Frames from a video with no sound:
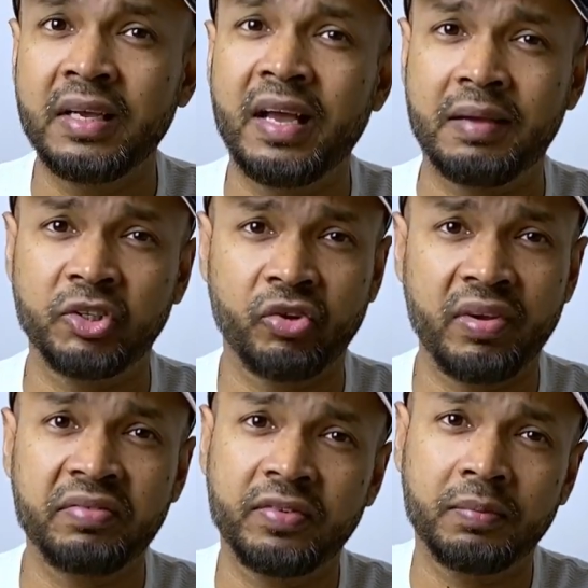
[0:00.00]
I'm
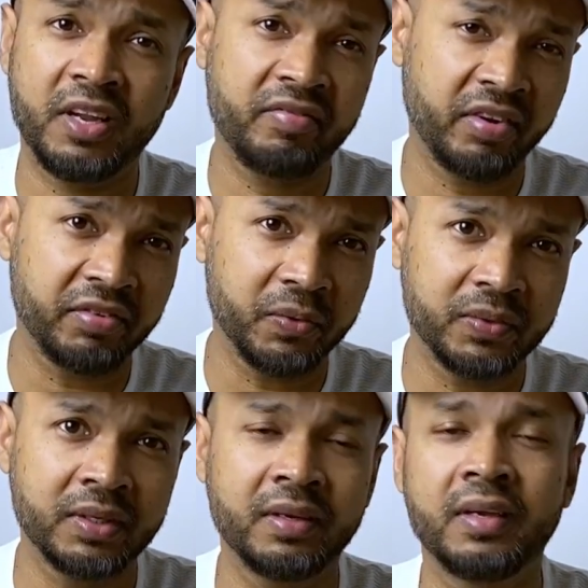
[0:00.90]
Sharif from Life
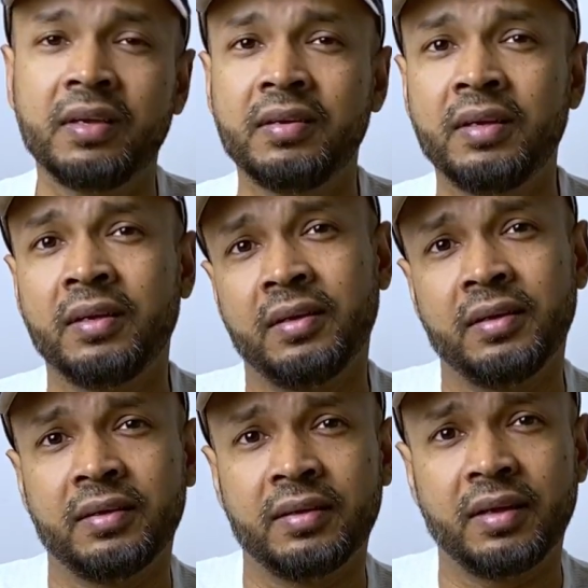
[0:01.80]
Reviews.
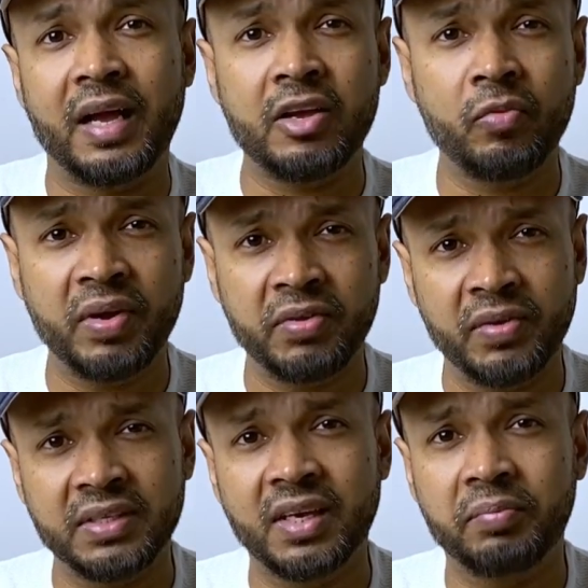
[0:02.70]
I hope
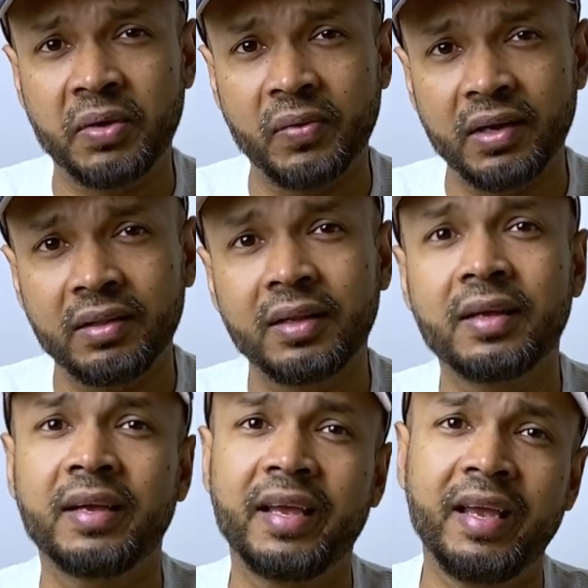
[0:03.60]
everyone is keeping well
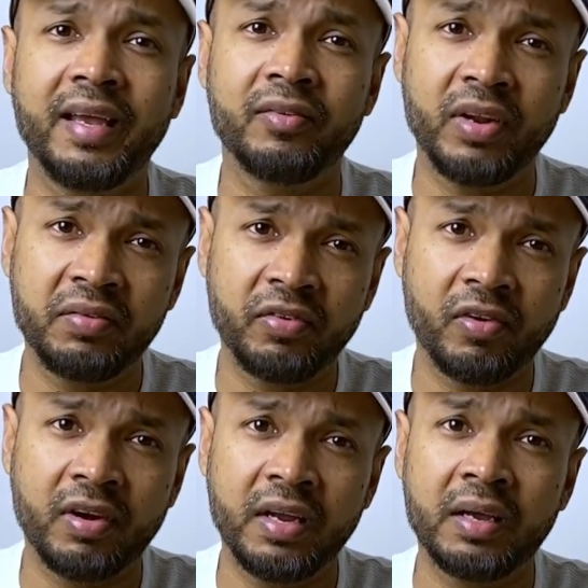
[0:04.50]
and ready
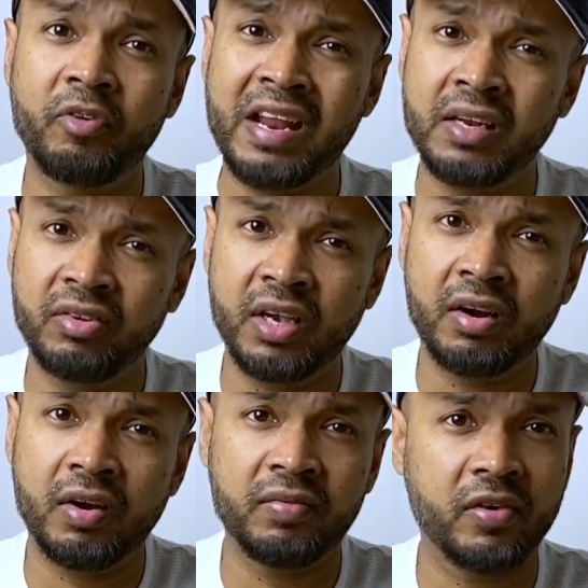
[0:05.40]
for a brand new
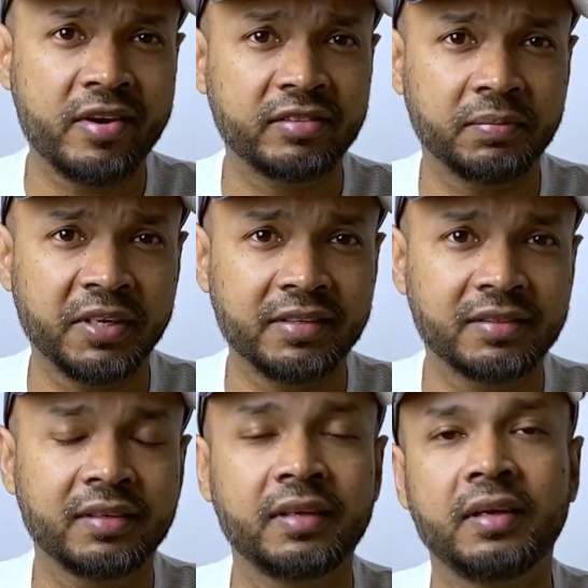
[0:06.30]
year of
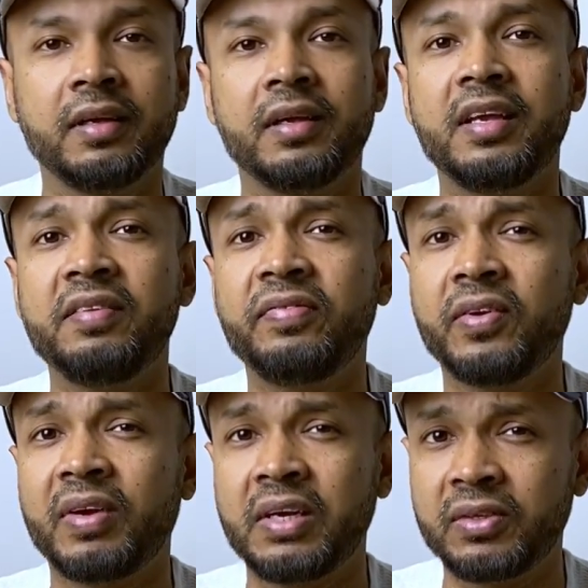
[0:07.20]
awesomeness. If
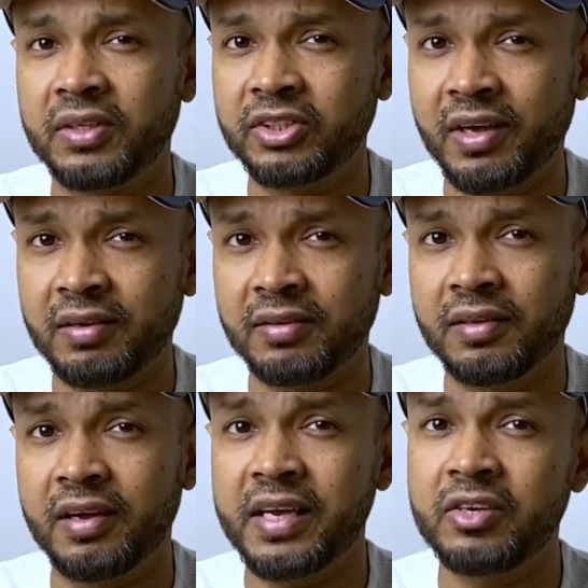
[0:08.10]
you are new to the channel,
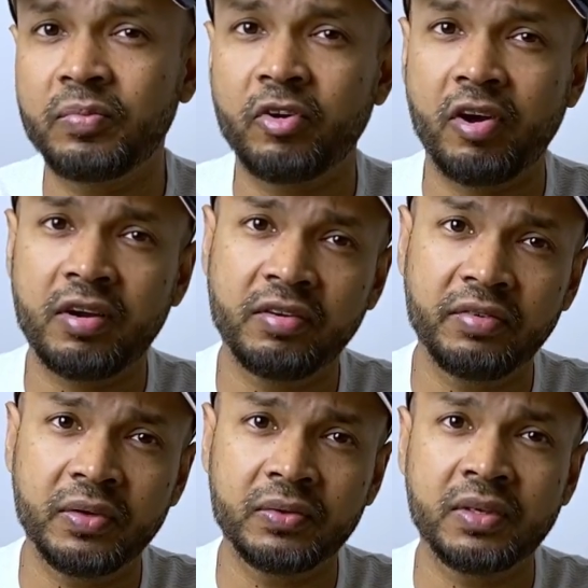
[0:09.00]
I do product
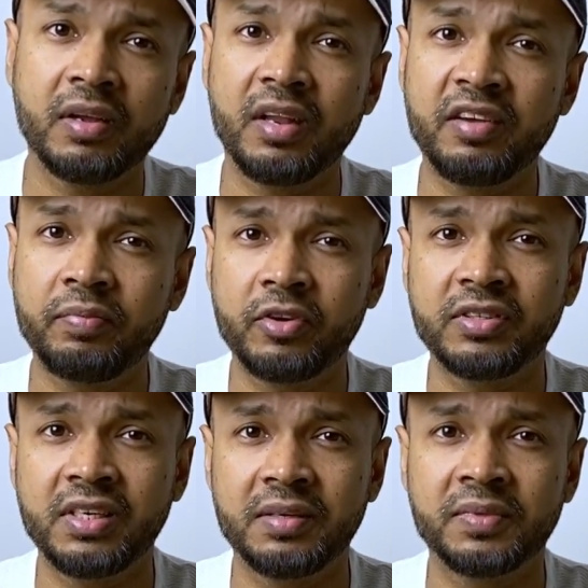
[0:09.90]
reviews, life pro
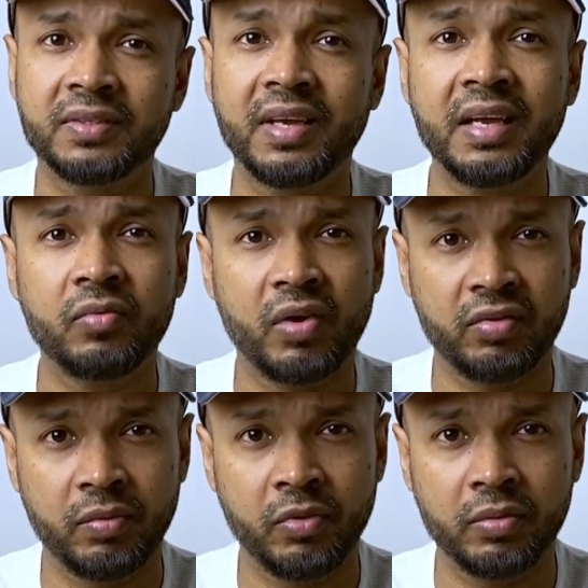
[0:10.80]
tips, and
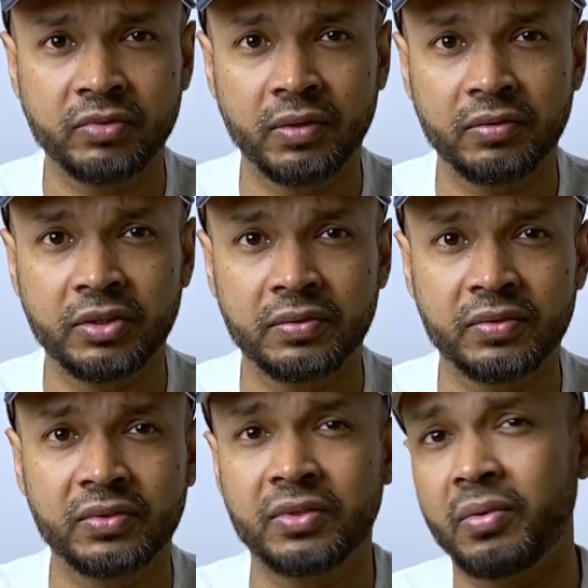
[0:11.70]
work from home solutions,
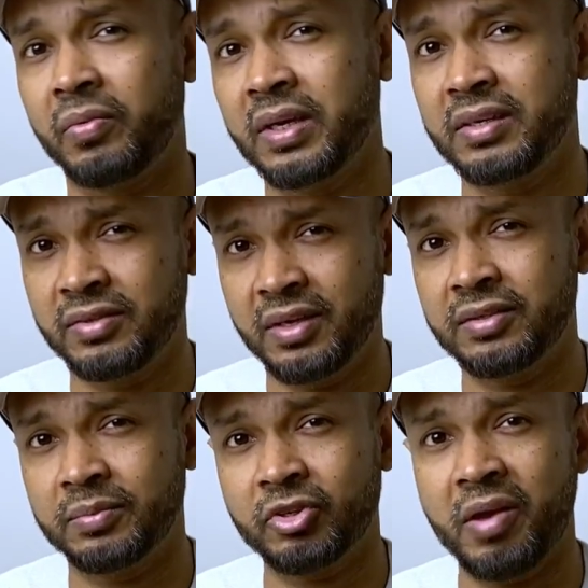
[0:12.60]
so consider
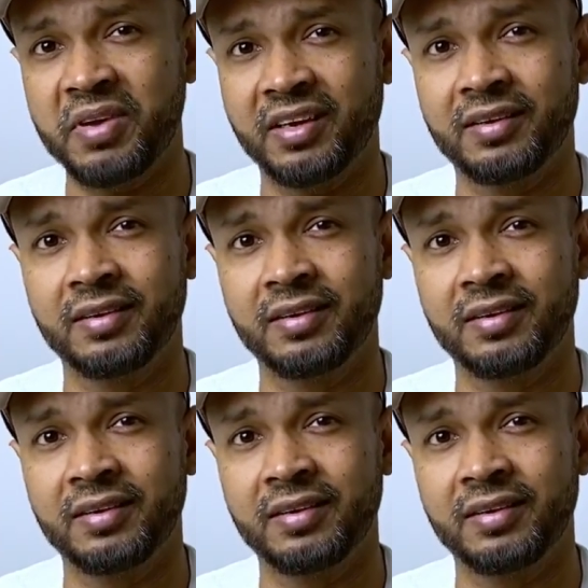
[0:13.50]
subscribing.